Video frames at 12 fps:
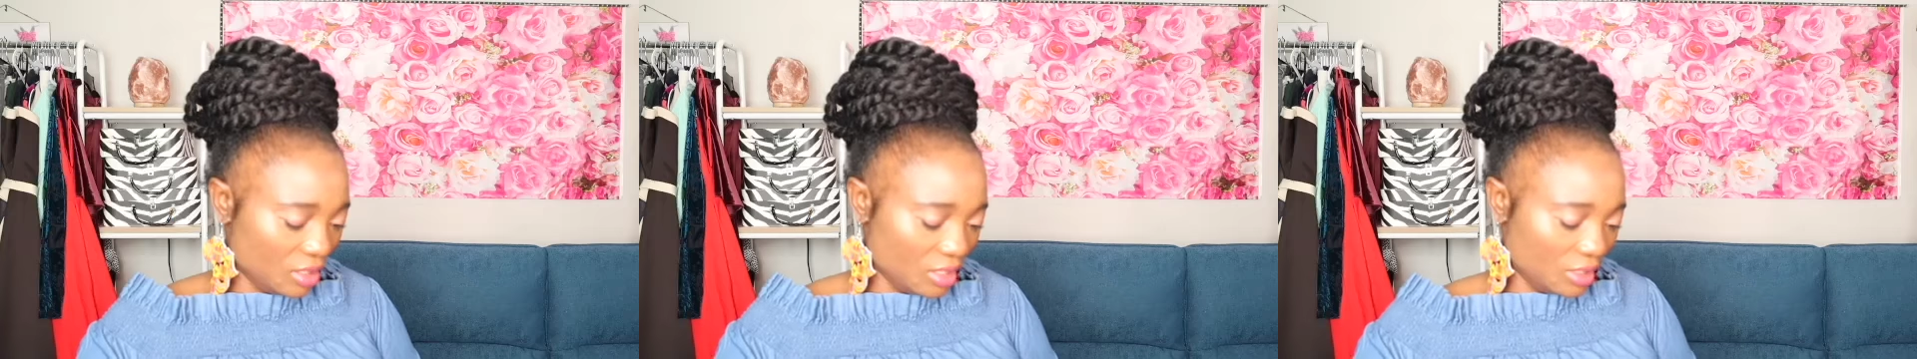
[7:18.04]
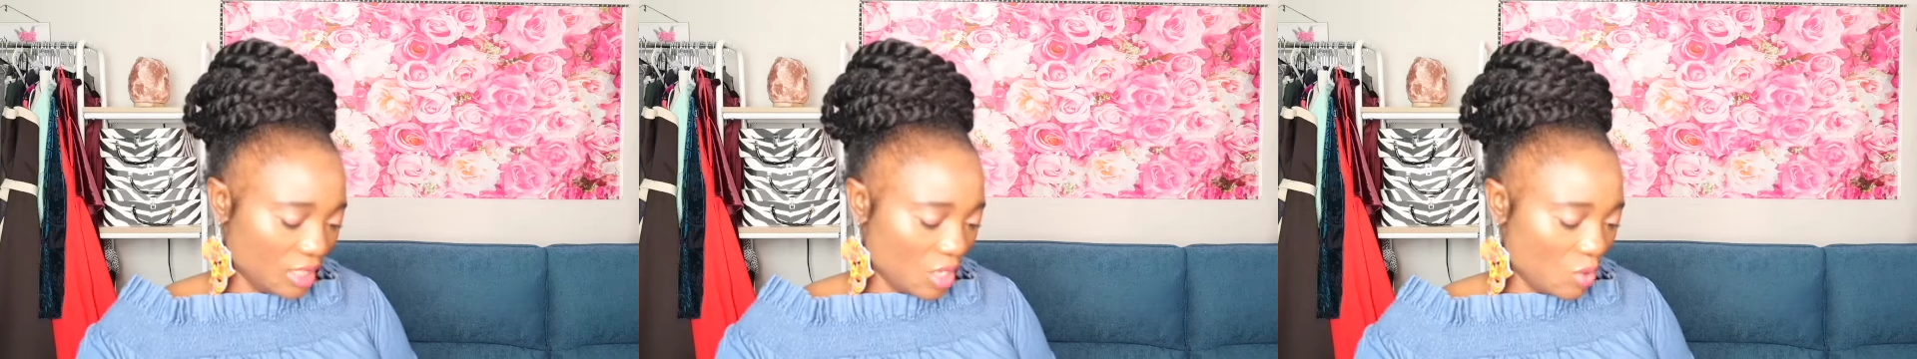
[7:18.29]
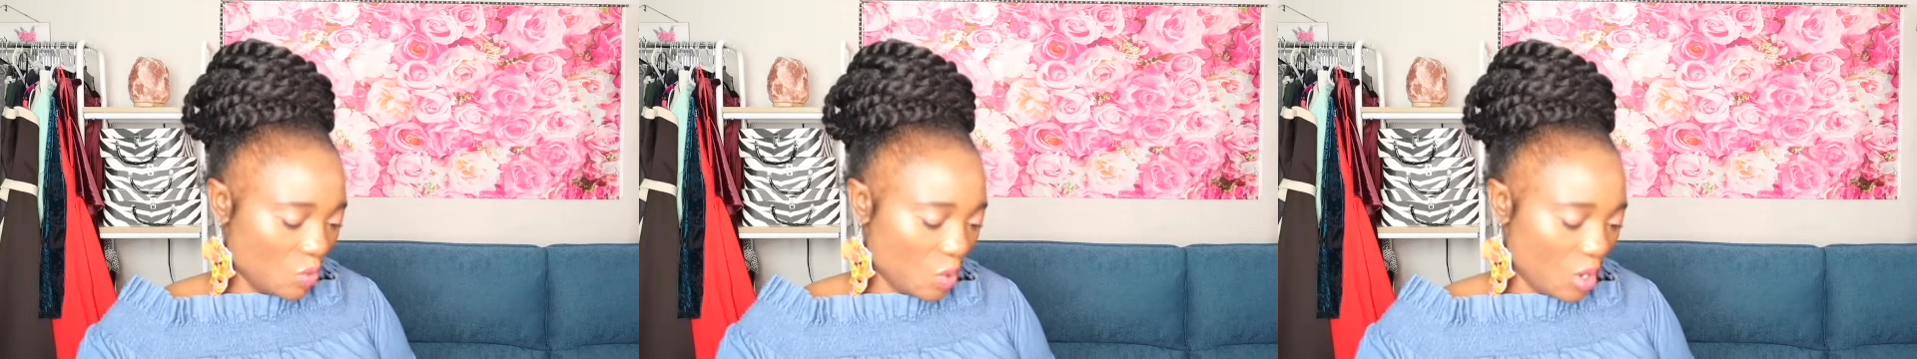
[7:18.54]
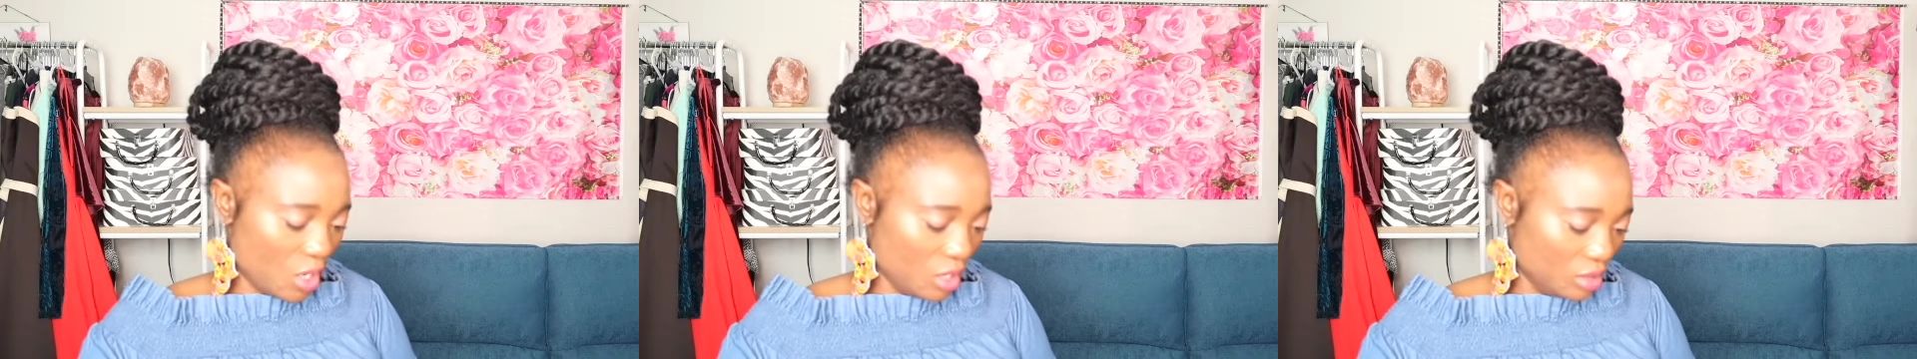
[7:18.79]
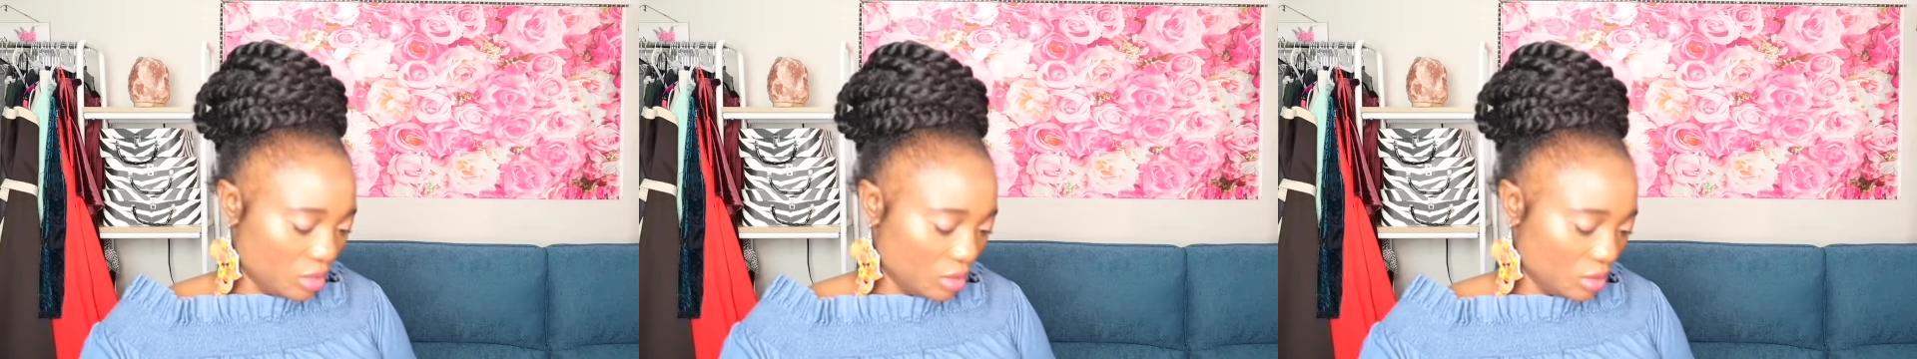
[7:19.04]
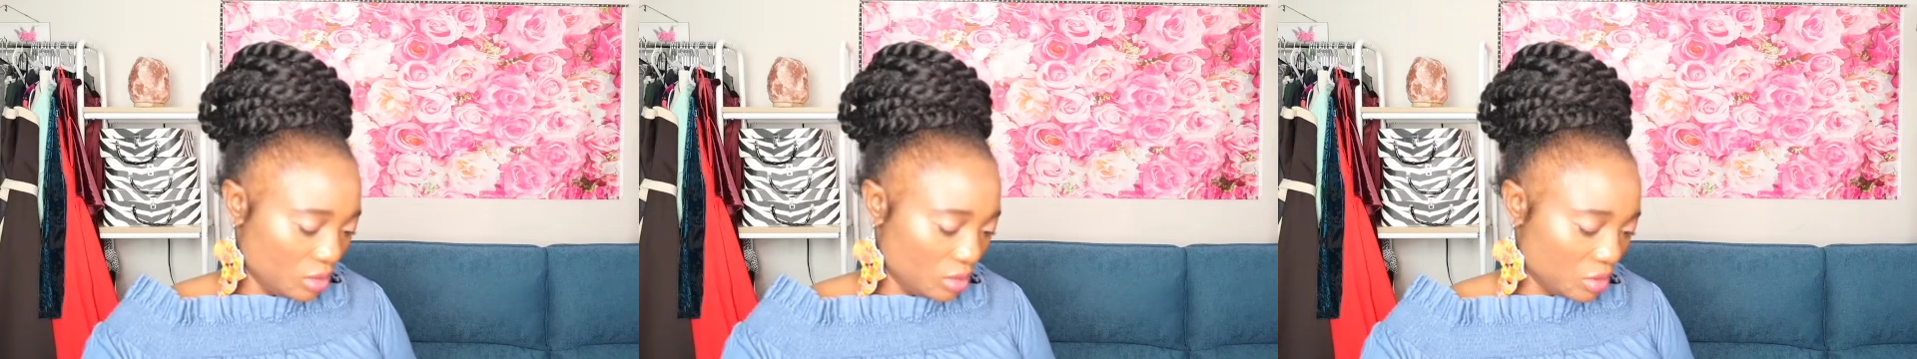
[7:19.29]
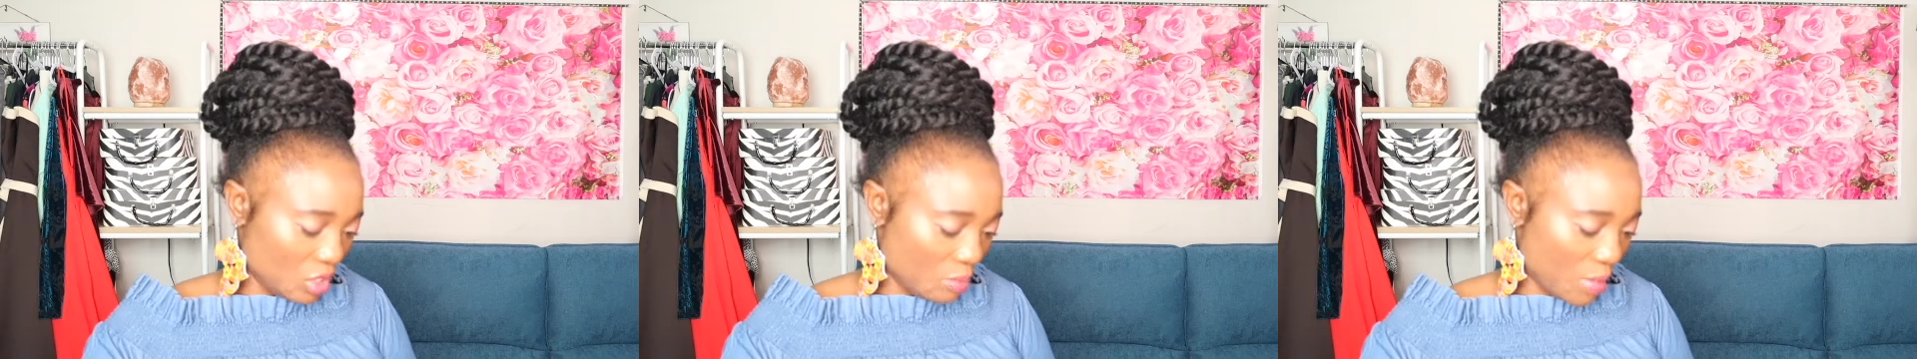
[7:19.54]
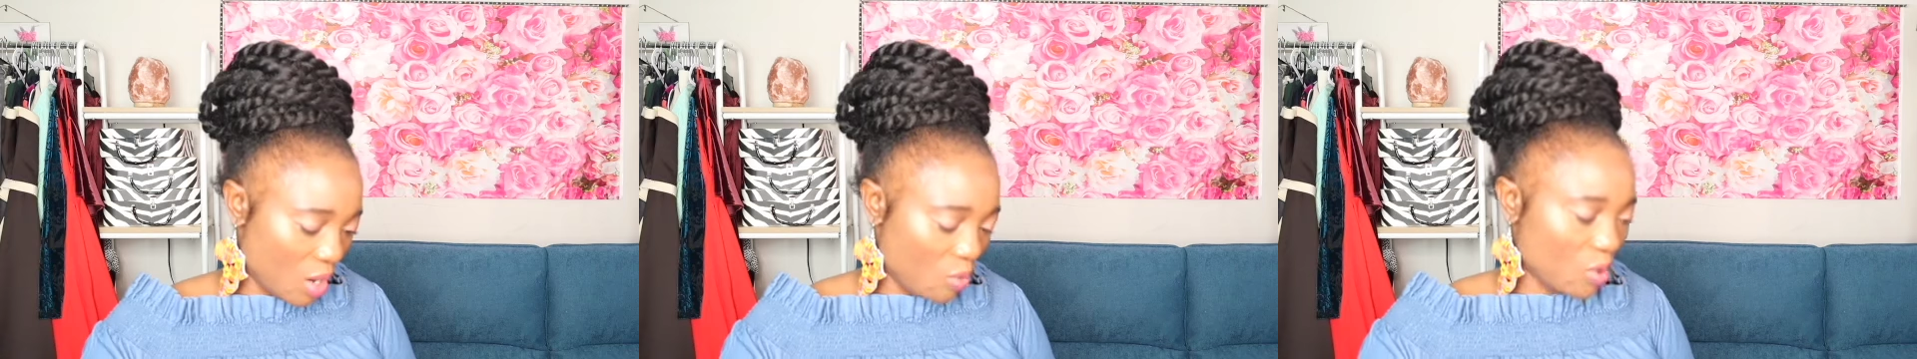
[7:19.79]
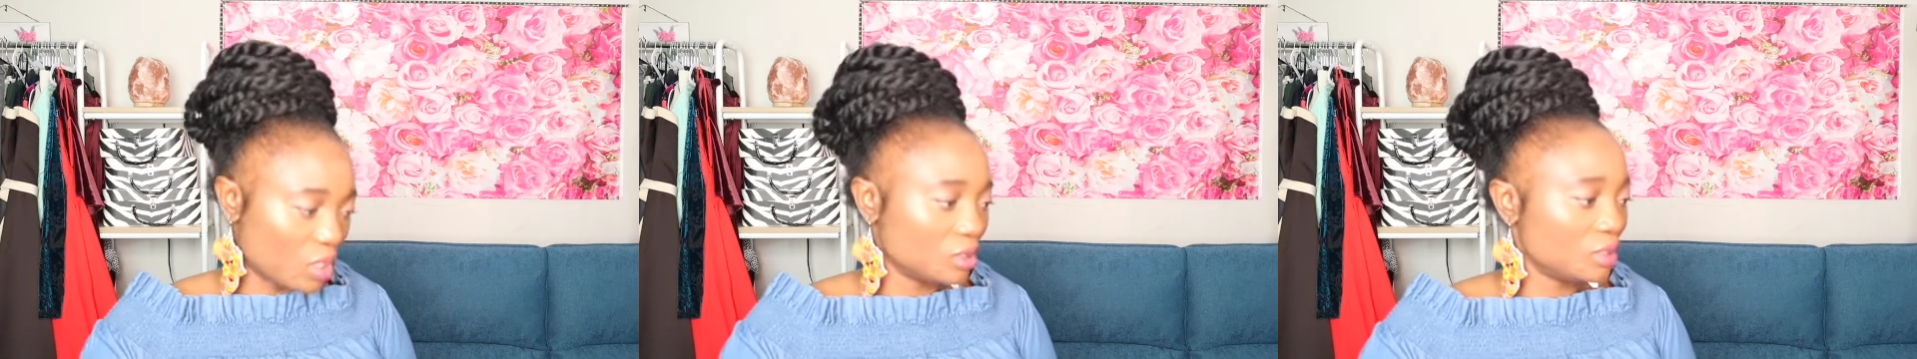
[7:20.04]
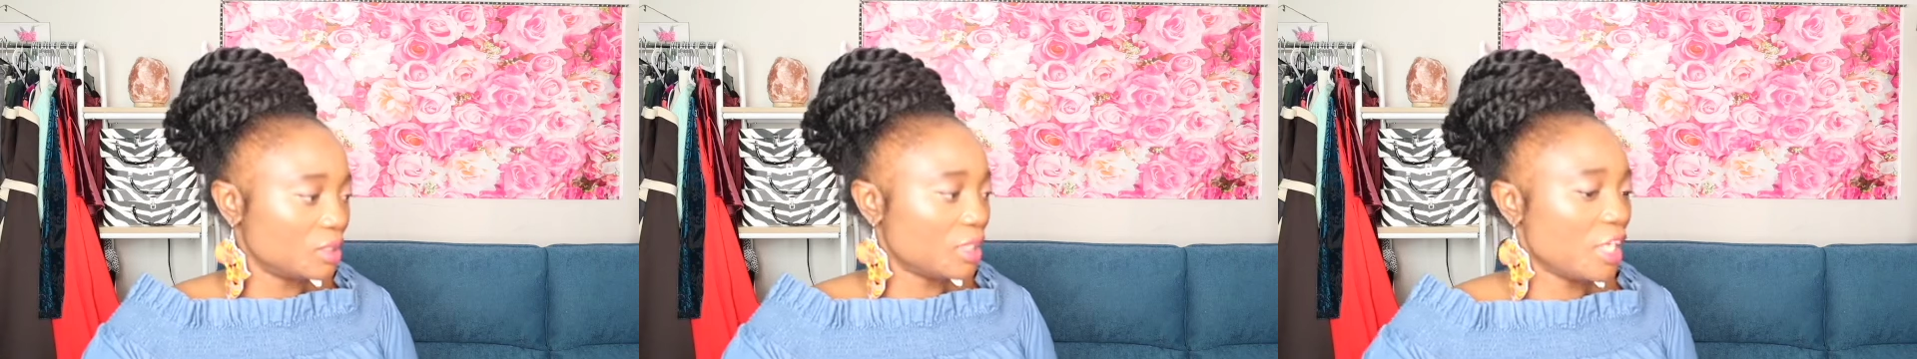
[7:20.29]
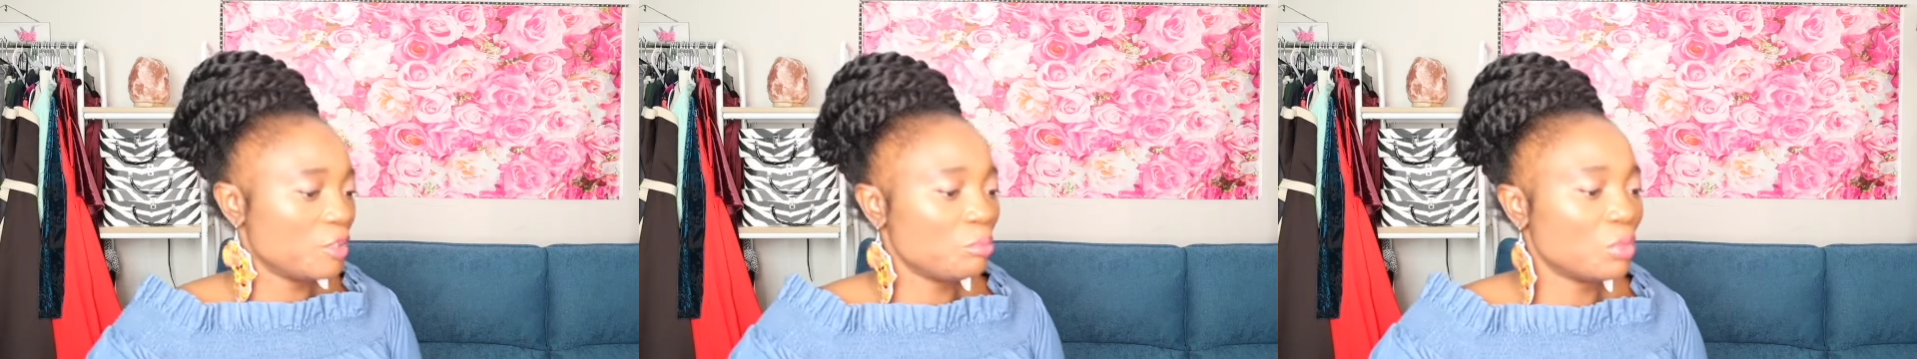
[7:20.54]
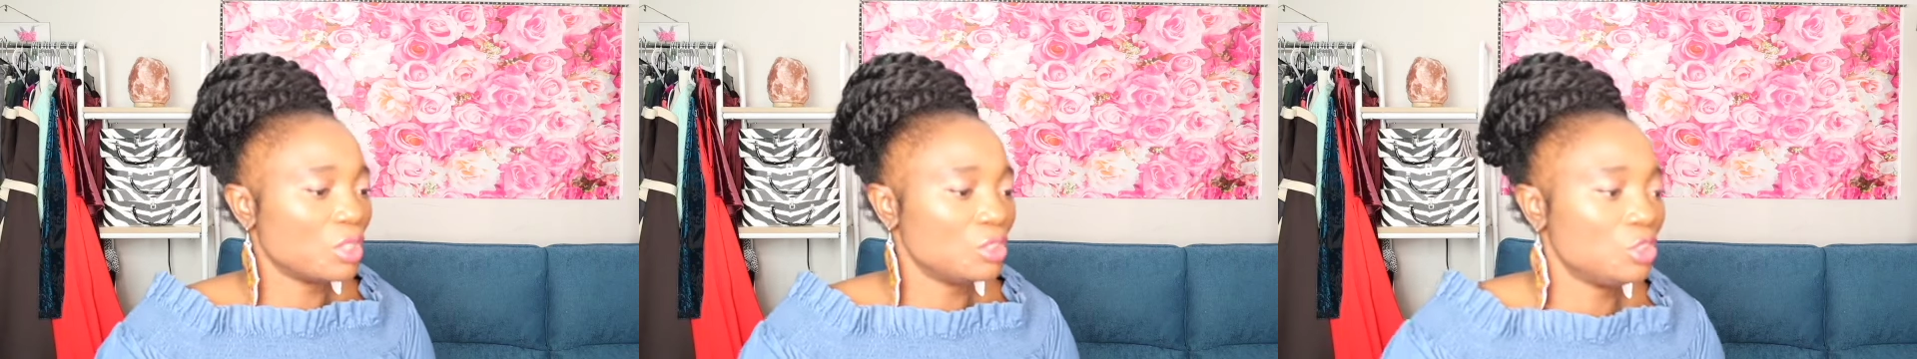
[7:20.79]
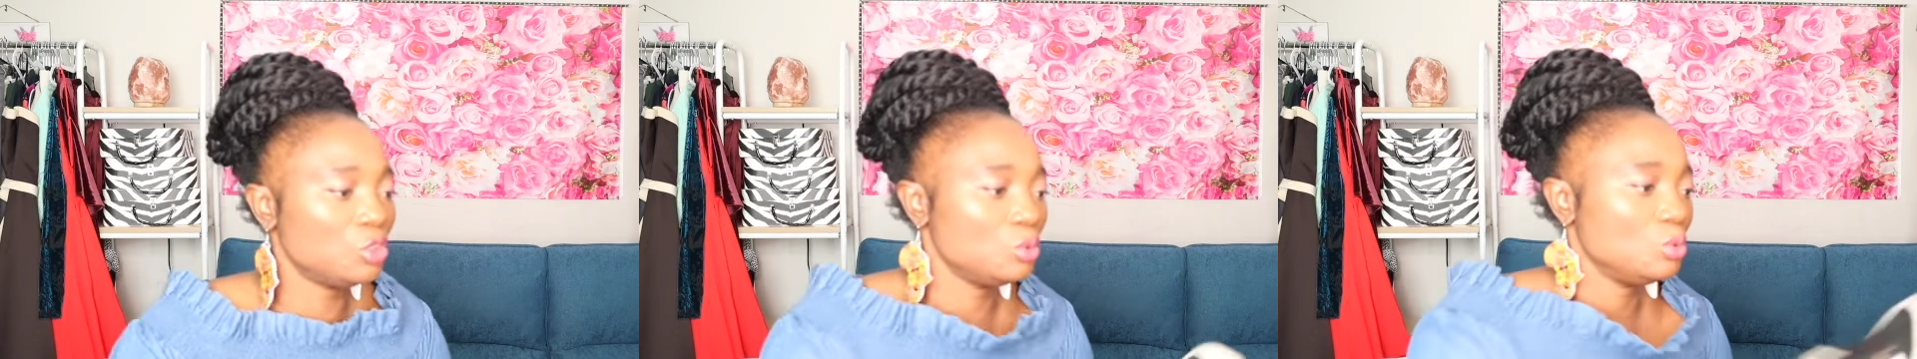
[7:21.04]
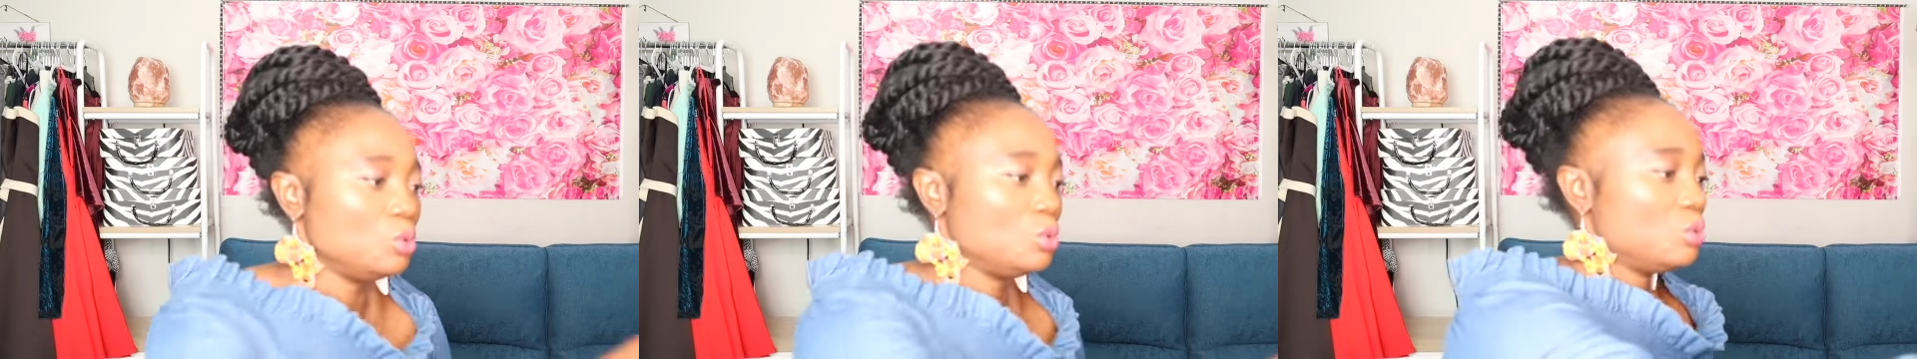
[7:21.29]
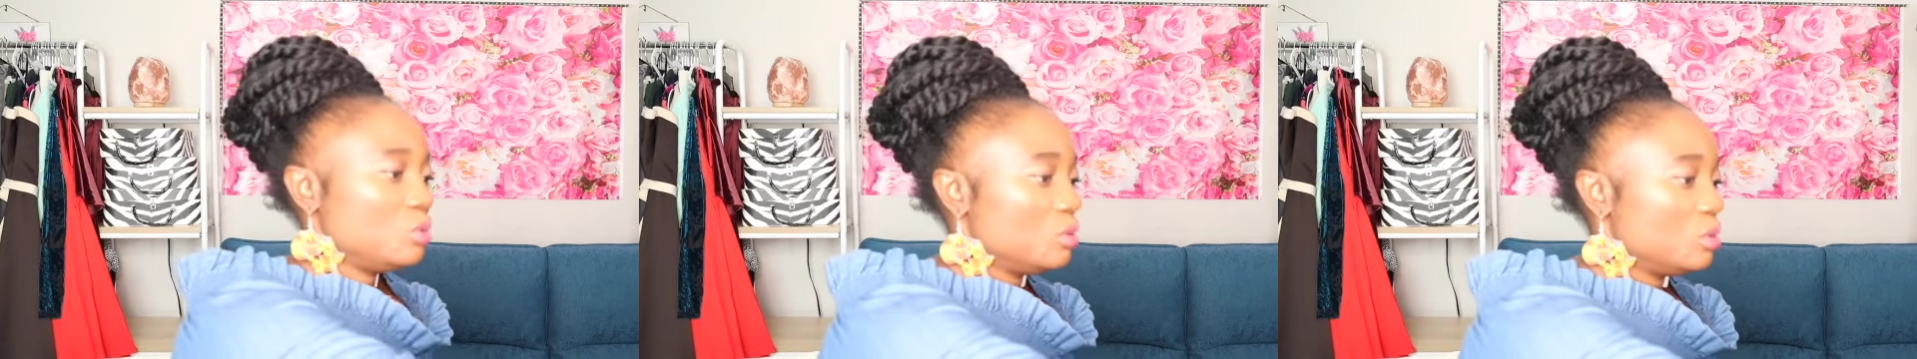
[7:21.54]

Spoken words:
They sell world number one skateboard shoes.